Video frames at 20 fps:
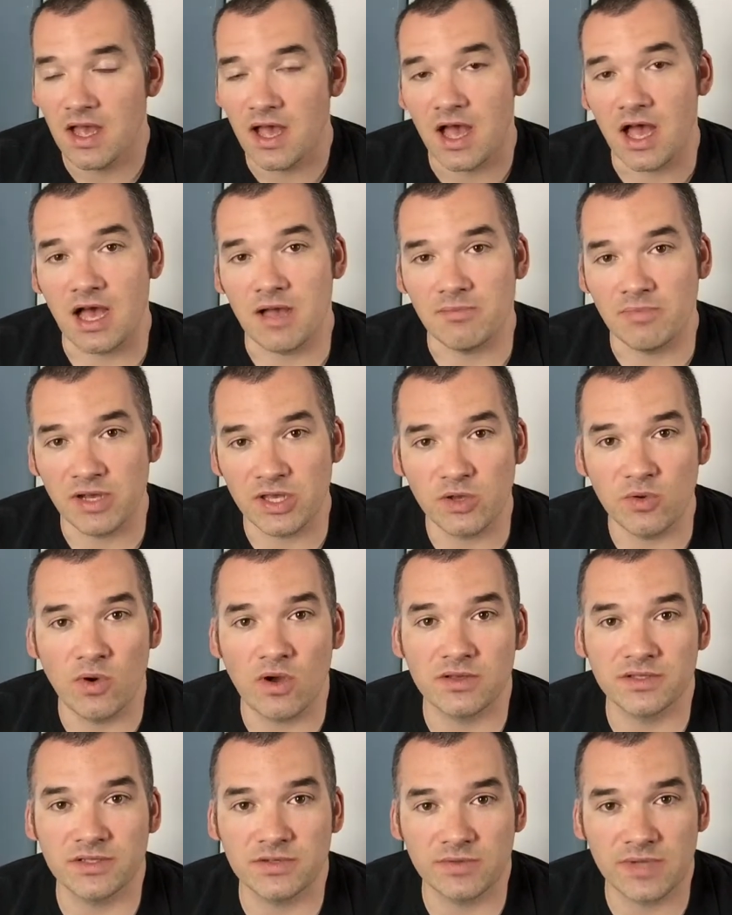But you
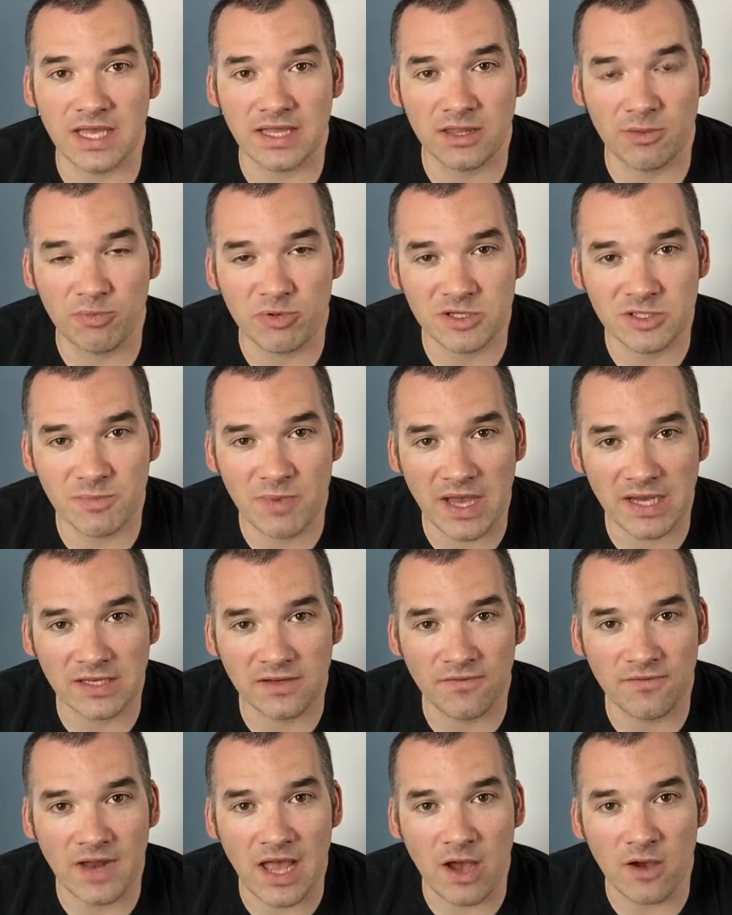also get the
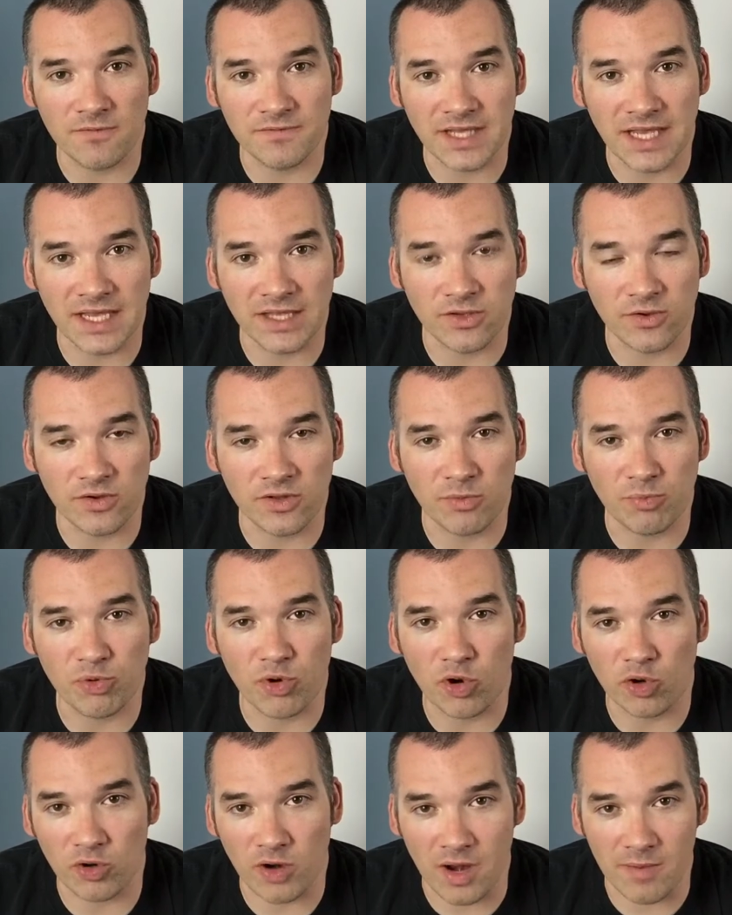perspective now of Daniel on the
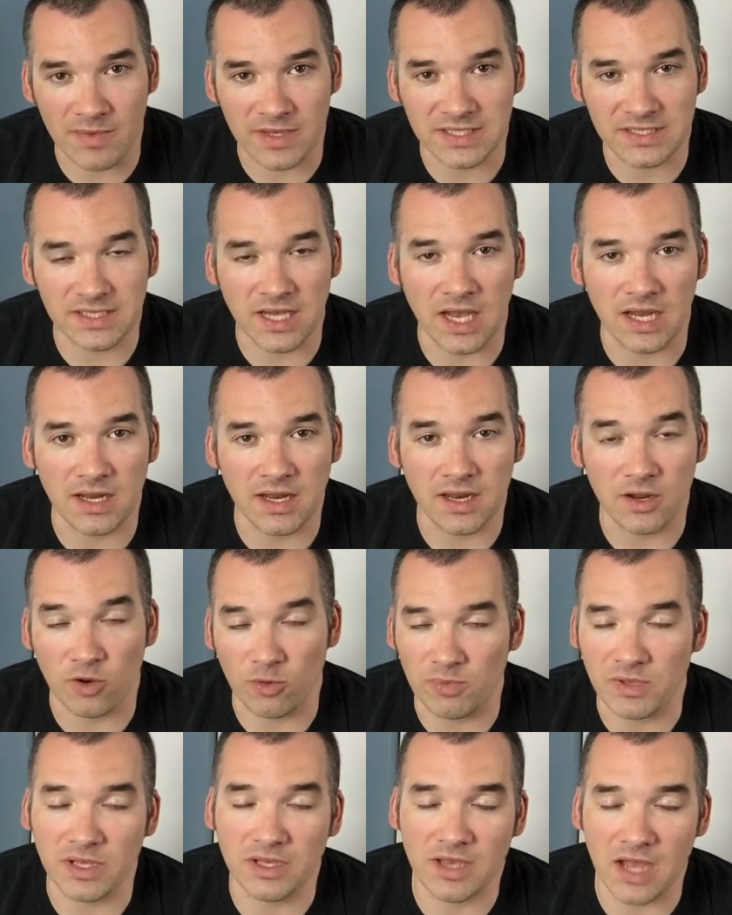programming side, and
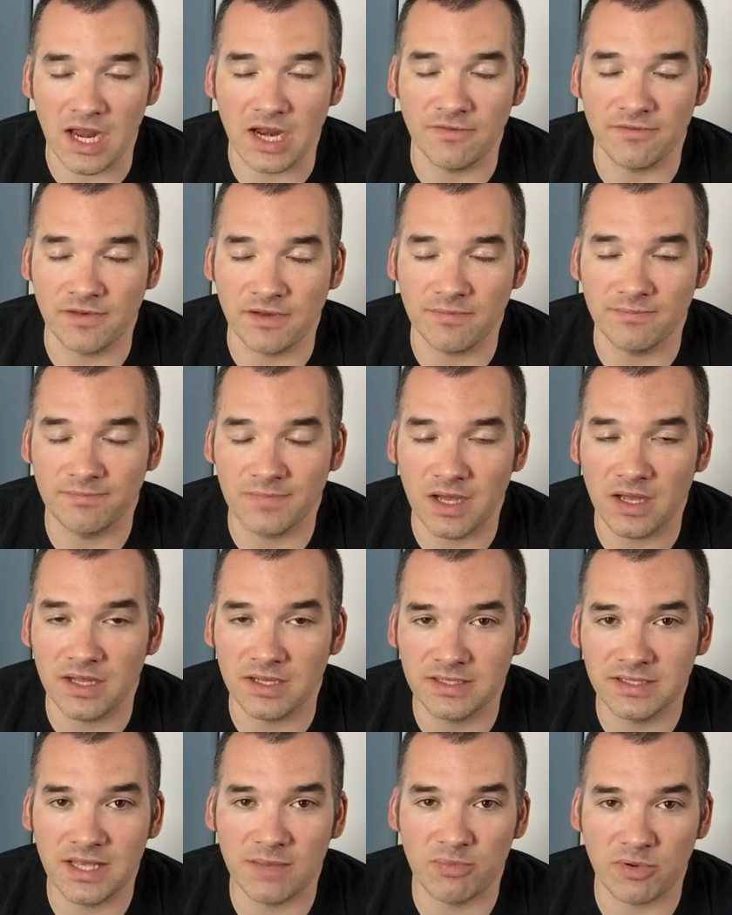it'll be kind of
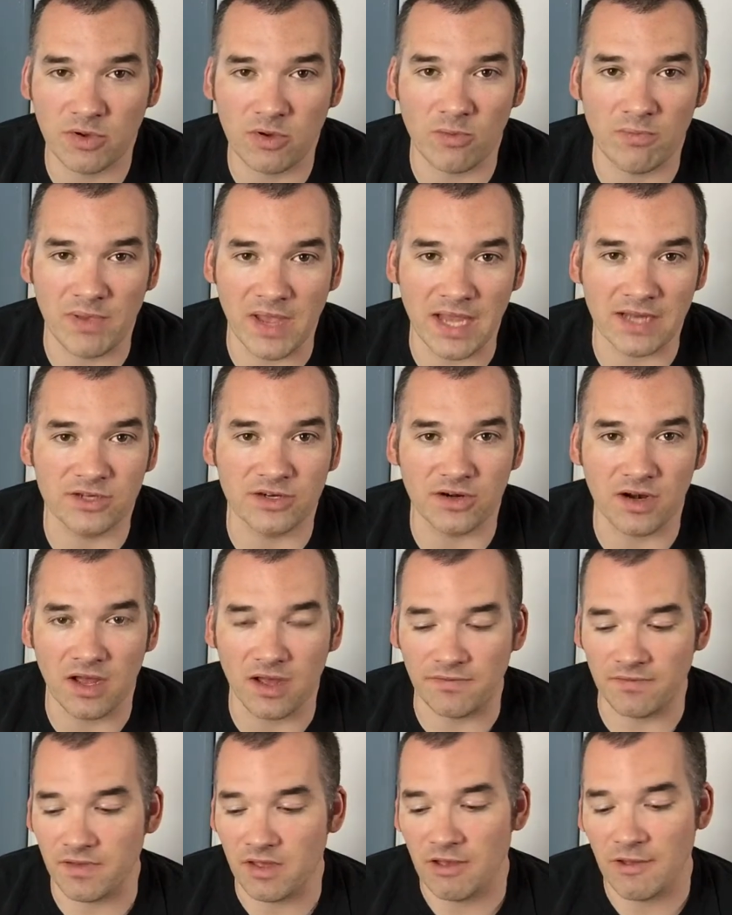a typical banter
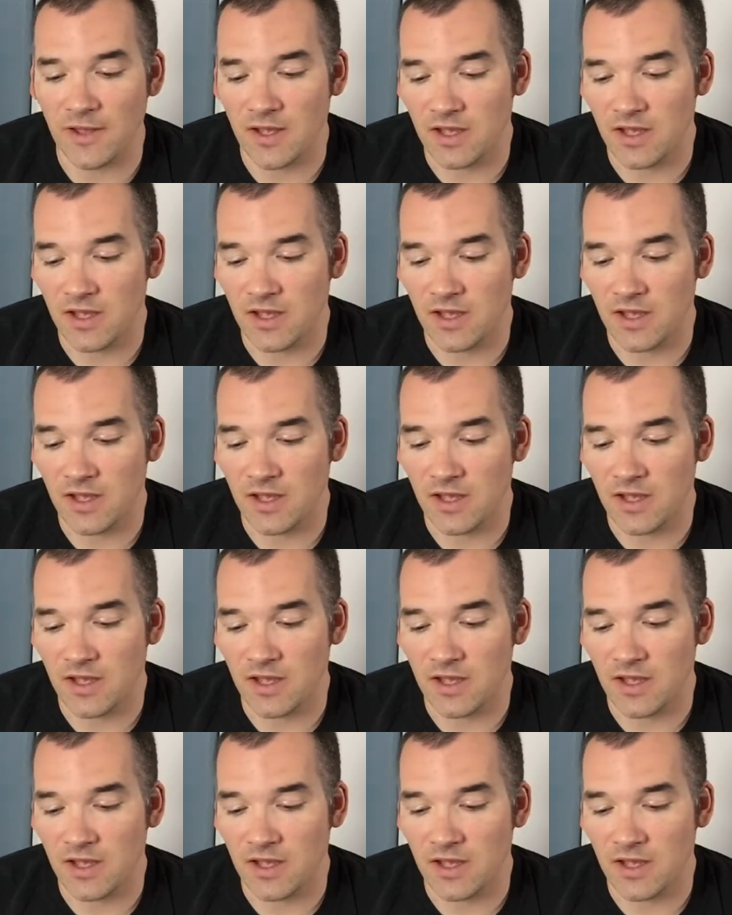of,